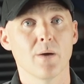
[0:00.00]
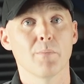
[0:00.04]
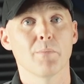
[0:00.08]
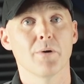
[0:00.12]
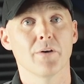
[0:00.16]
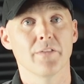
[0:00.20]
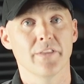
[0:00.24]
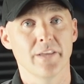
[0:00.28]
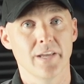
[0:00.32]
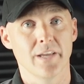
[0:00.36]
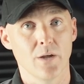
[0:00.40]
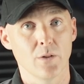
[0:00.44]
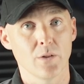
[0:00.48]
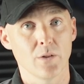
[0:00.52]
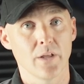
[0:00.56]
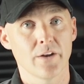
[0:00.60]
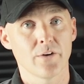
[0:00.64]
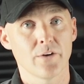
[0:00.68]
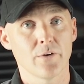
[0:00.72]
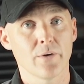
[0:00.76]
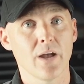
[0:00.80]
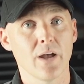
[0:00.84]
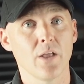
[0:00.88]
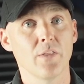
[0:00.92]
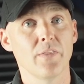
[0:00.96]
but the
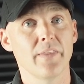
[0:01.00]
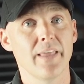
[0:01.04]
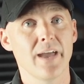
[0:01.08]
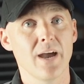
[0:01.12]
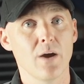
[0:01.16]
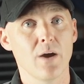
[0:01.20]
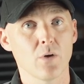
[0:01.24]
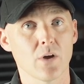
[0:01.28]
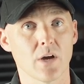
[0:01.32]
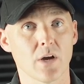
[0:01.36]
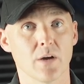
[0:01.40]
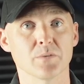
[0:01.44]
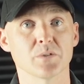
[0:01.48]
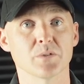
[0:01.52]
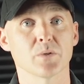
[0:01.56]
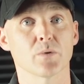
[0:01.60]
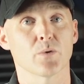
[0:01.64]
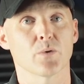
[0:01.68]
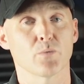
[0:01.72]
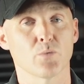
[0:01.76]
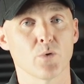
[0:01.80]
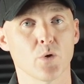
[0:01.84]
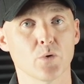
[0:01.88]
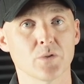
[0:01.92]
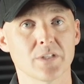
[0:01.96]
Outlander L now comes with
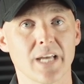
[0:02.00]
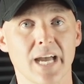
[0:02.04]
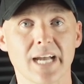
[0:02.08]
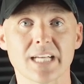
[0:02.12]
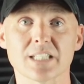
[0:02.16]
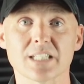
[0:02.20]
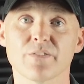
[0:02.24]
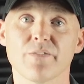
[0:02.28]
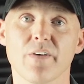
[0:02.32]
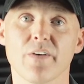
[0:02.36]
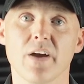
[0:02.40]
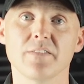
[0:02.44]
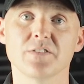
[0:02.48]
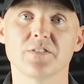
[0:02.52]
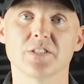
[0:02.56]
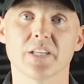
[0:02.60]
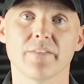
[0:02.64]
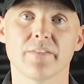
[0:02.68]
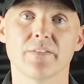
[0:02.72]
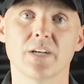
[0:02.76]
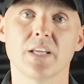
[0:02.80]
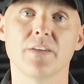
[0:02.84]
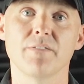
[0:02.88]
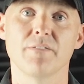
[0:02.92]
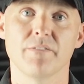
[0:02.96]
a Rotax
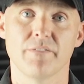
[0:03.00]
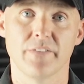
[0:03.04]
570